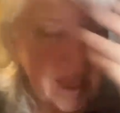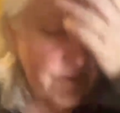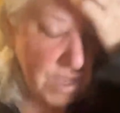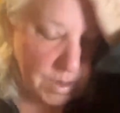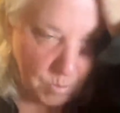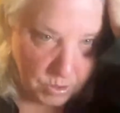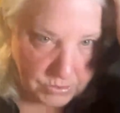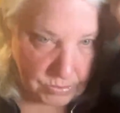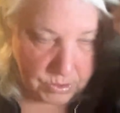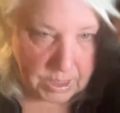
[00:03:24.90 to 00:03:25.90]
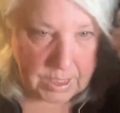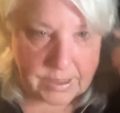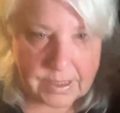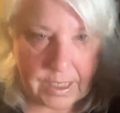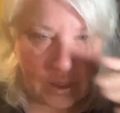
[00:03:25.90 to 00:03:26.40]
And then I'm also, like I
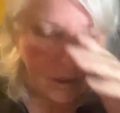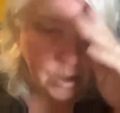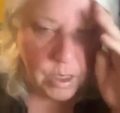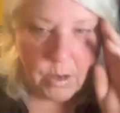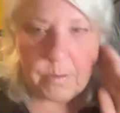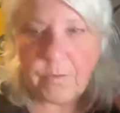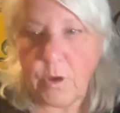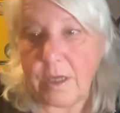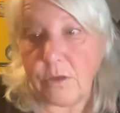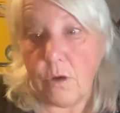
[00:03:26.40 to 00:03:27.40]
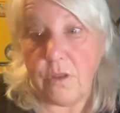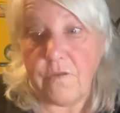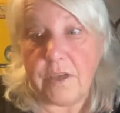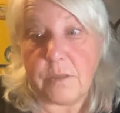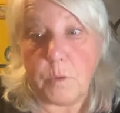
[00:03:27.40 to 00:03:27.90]
said, in the if you guys are on the
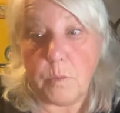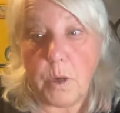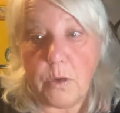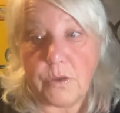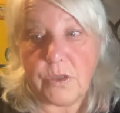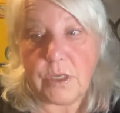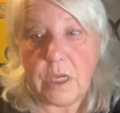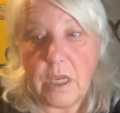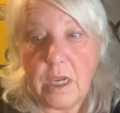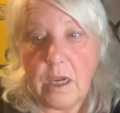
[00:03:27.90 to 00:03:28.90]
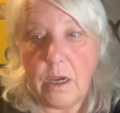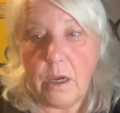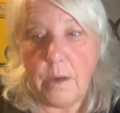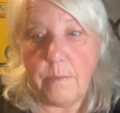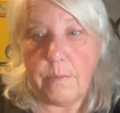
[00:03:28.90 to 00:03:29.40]
Facebook post,
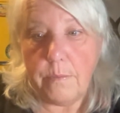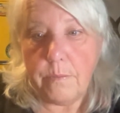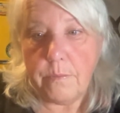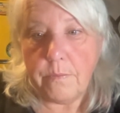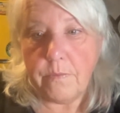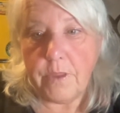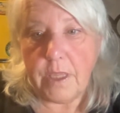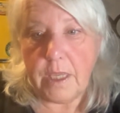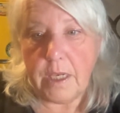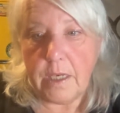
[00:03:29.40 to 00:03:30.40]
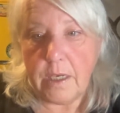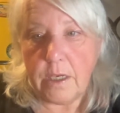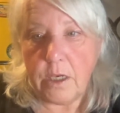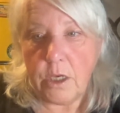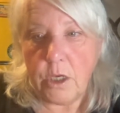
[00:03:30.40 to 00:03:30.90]
then,
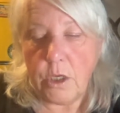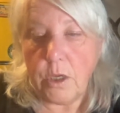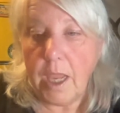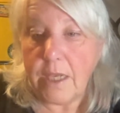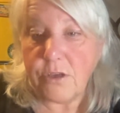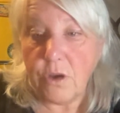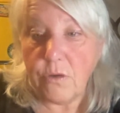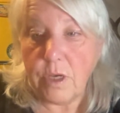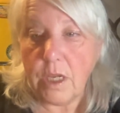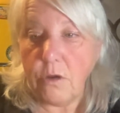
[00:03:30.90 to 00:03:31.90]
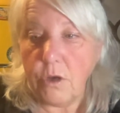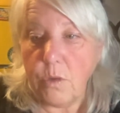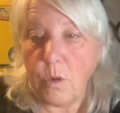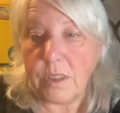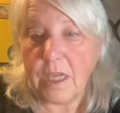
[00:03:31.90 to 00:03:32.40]
hey, Joan, you're in
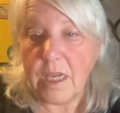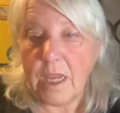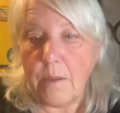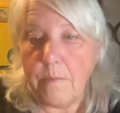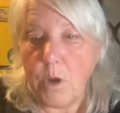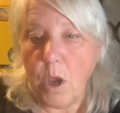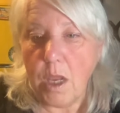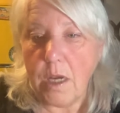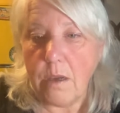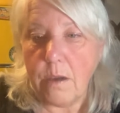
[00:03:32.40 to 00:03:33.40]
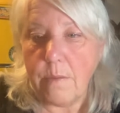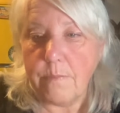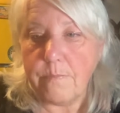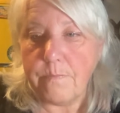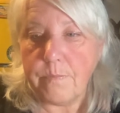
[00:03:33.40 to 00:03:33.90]
Quartzsite? I'm not.
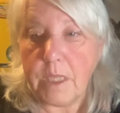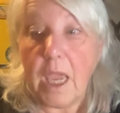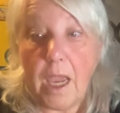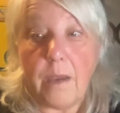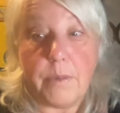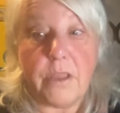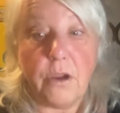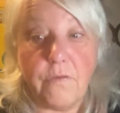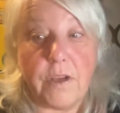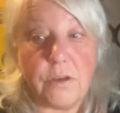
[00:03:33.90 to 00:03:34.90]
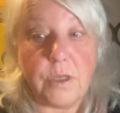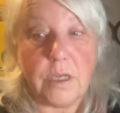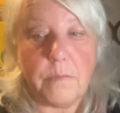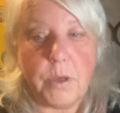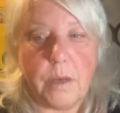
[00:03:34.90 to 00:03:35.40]
Yeah, I'll be there
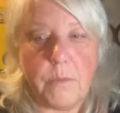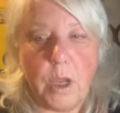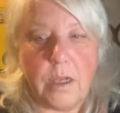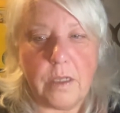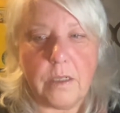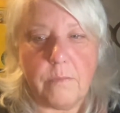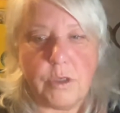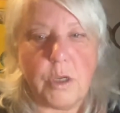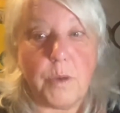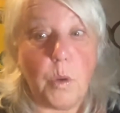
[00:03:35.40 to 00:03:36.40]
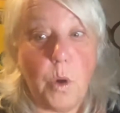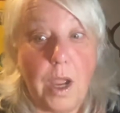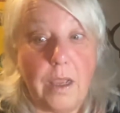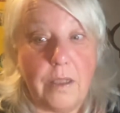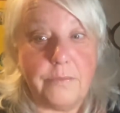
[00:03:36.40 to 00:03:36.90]
eventually, but I'm not. It's going to be a
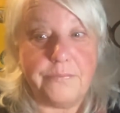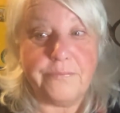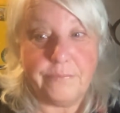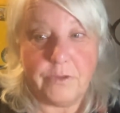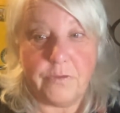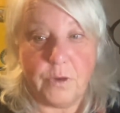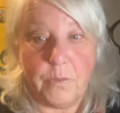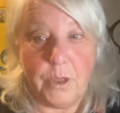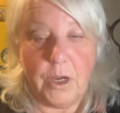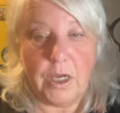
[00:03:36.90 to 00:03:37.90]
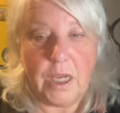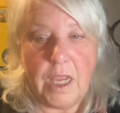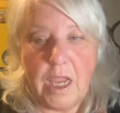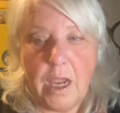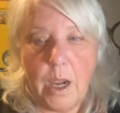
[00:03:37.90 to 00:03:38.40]
while before I'm there.
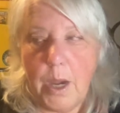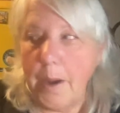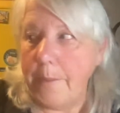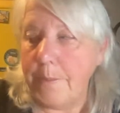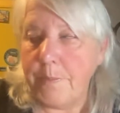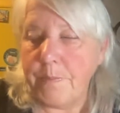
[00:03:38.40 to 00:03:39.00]
I'd